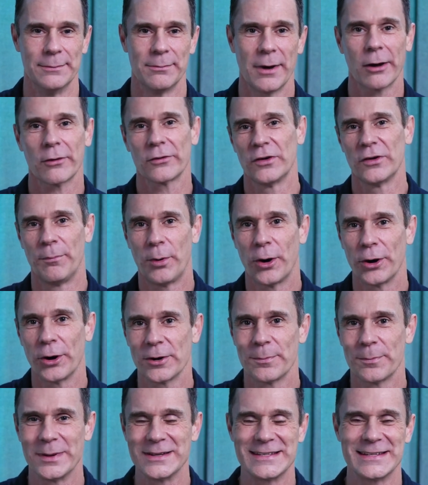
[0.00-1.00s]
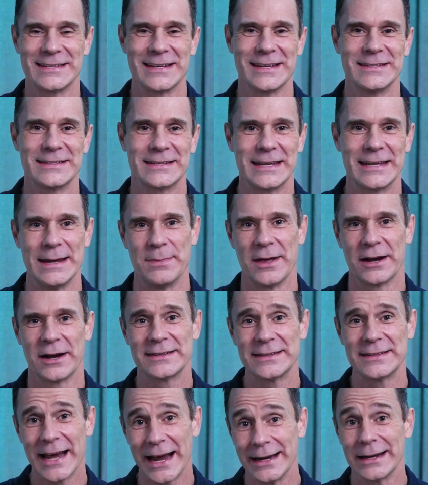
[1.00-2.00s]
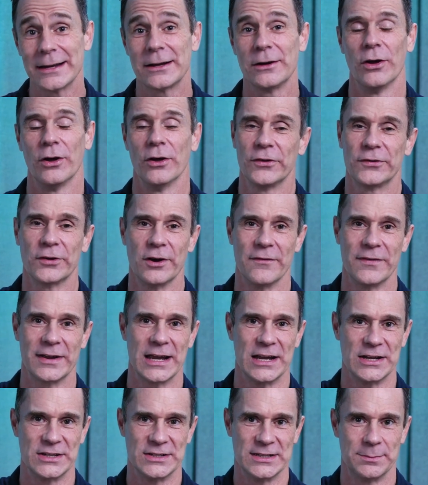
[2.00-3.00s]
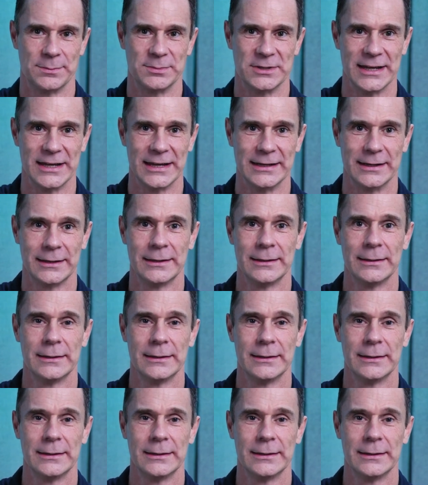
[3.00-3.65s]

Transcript: Microsoft partner businesses keep their technical certifications up to date?